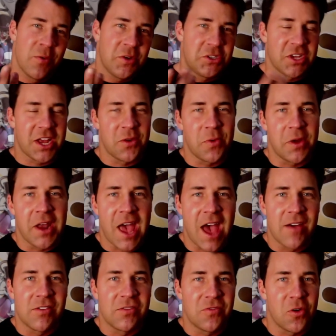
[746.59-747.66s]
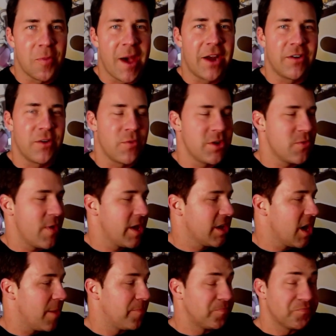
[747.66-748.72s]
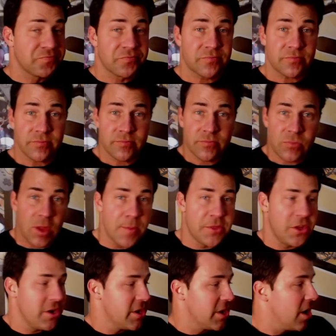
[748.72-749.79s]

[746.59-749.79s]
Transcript: But you kind of want to have a full battery when you wake up. But there you